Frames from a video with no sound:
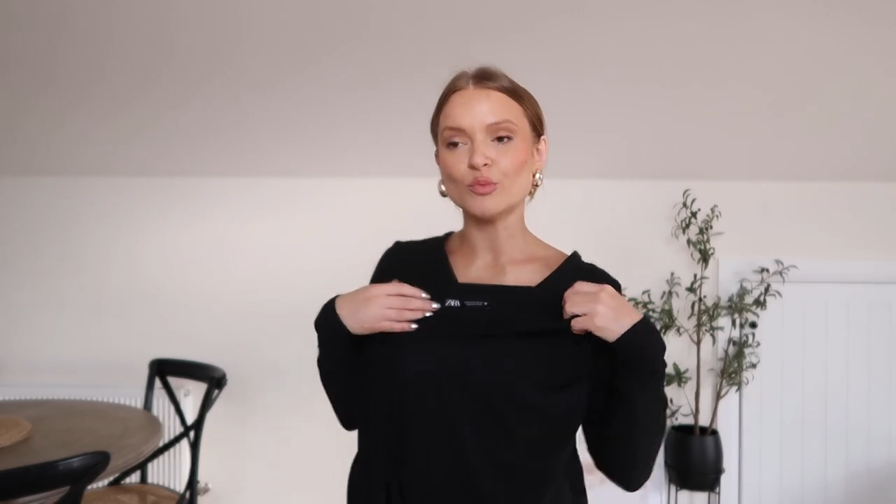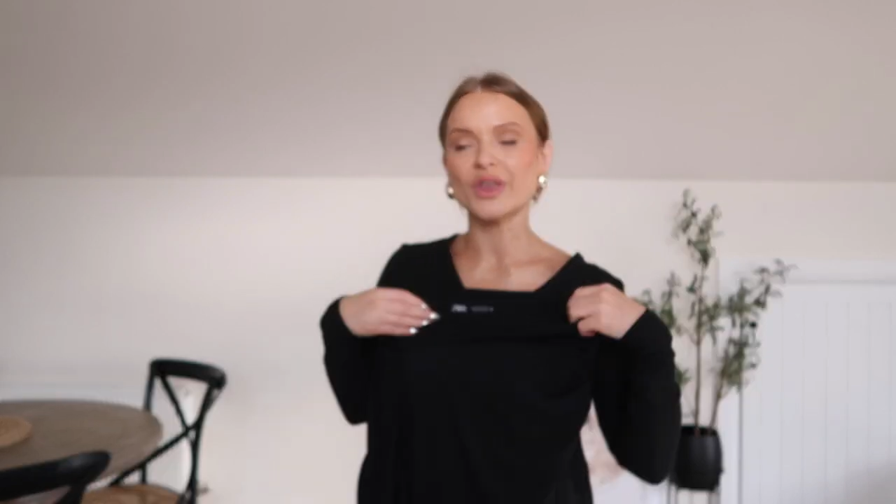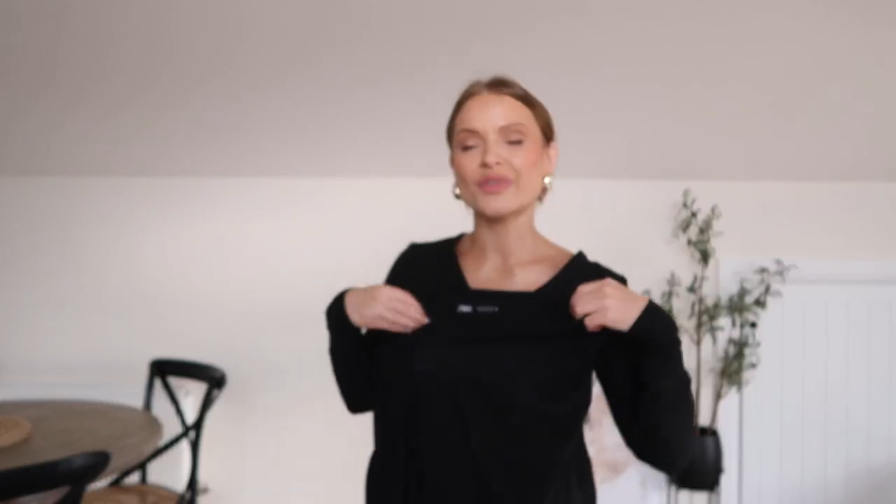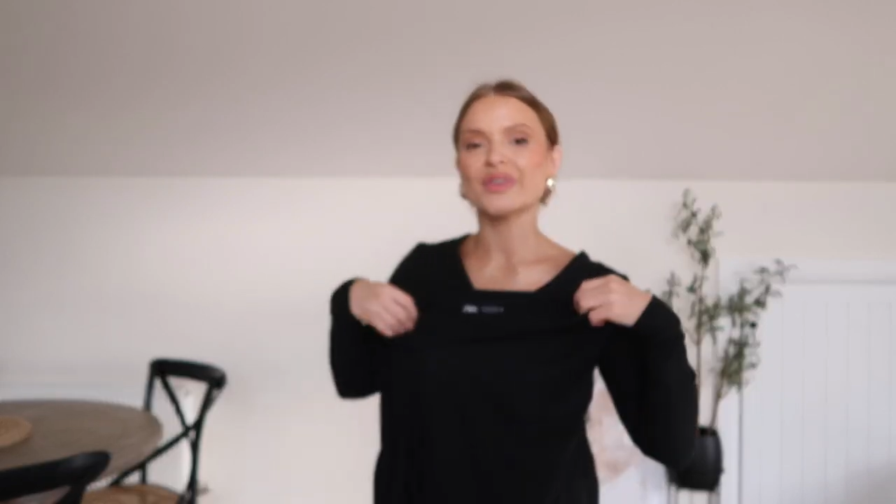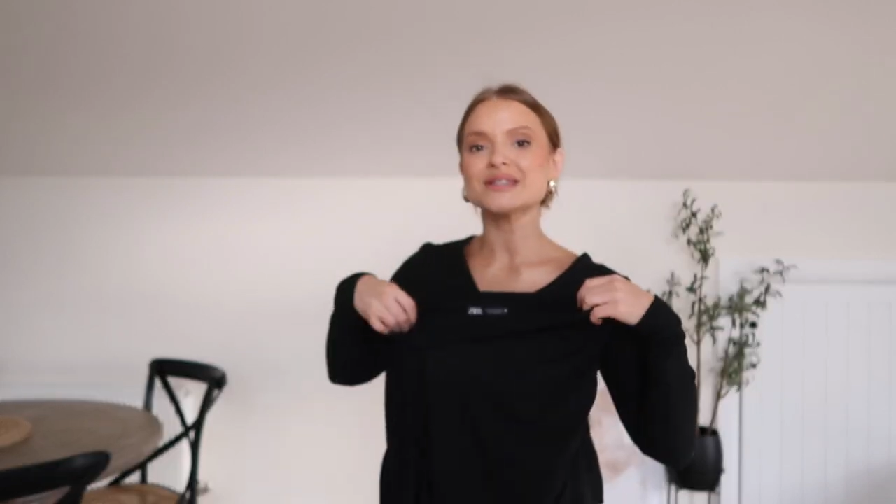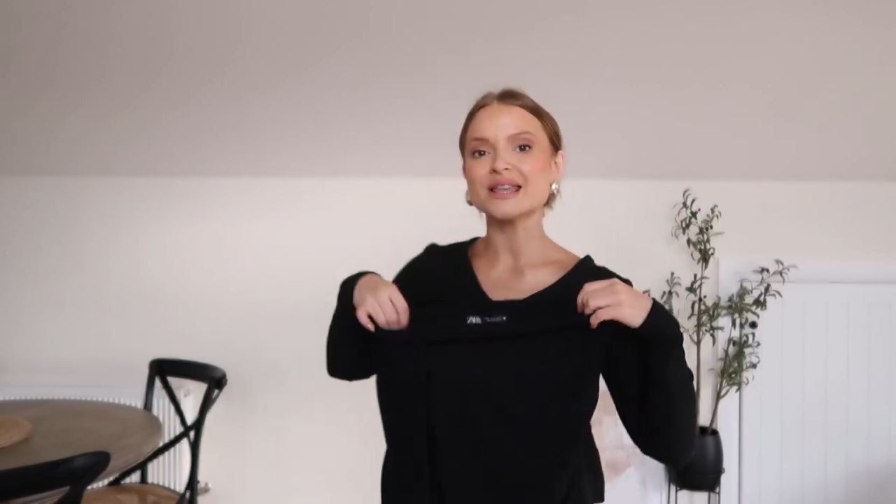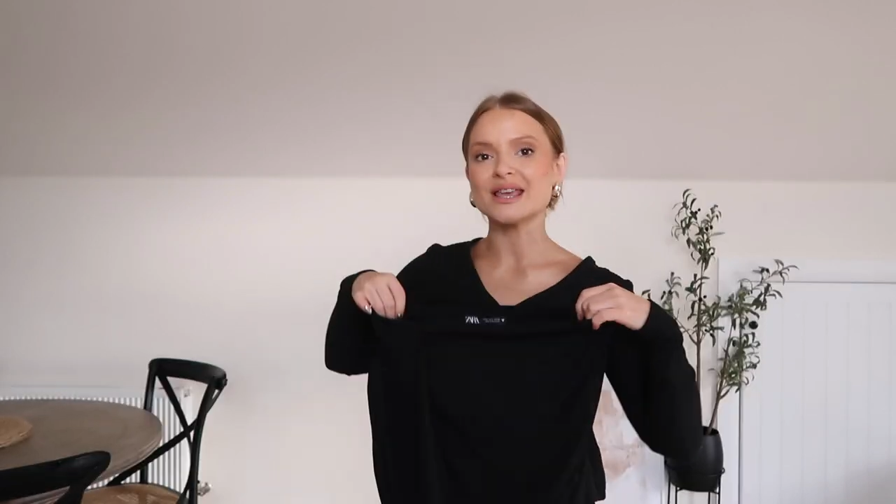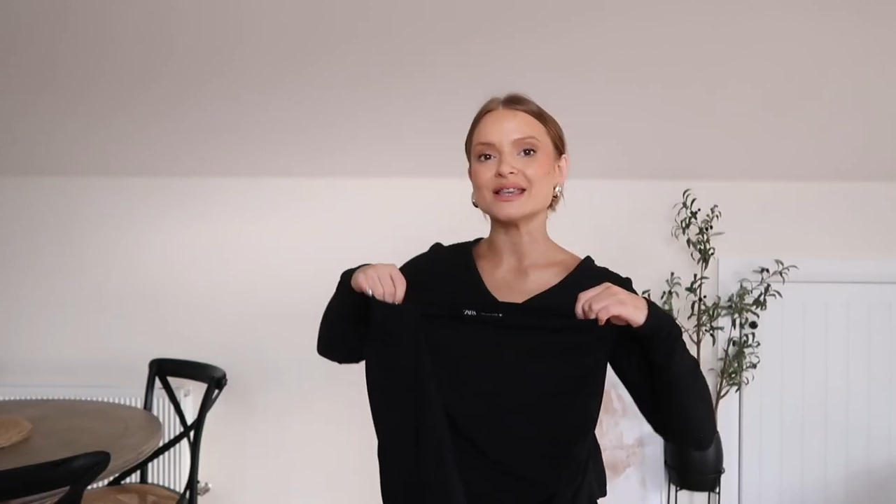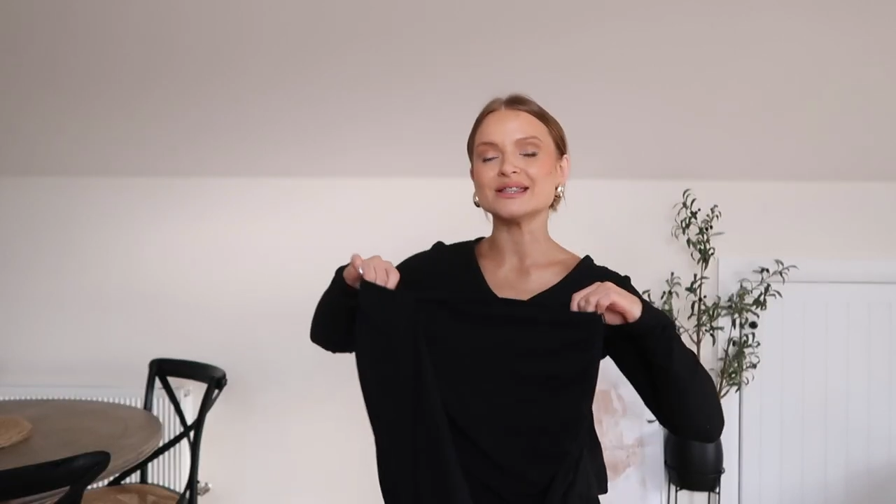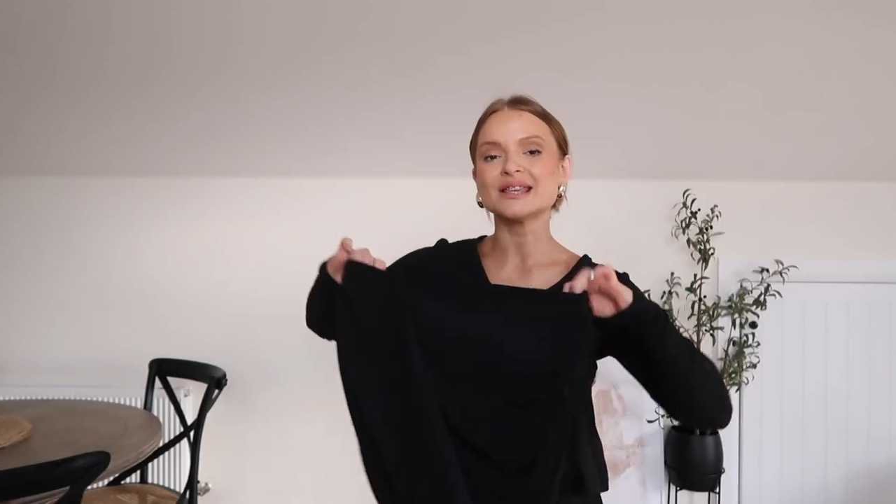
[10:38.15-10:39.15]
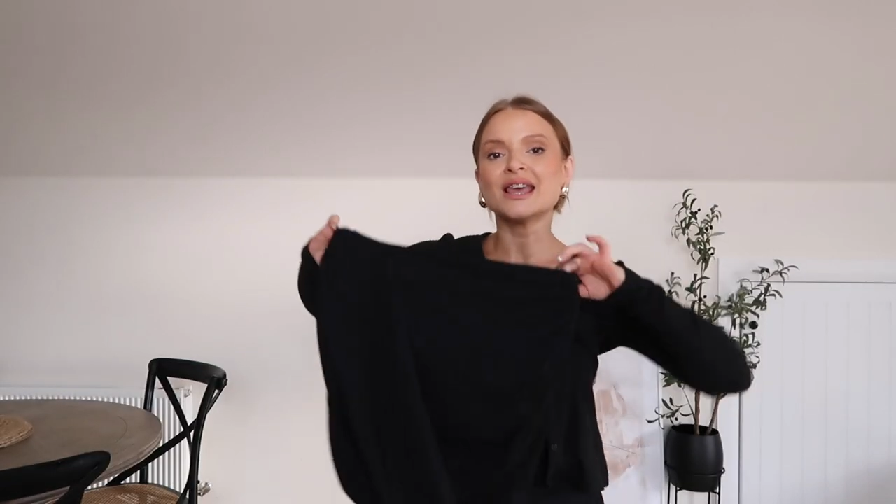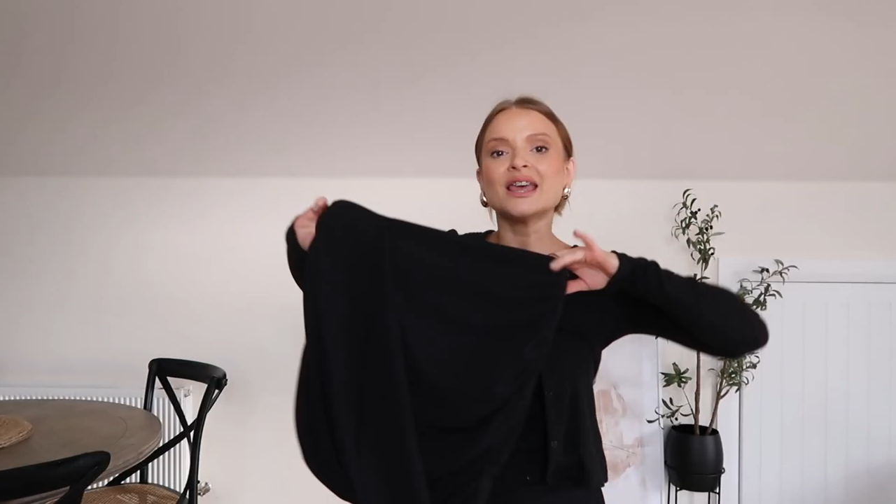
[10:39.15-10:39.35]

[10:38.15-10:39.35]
with this is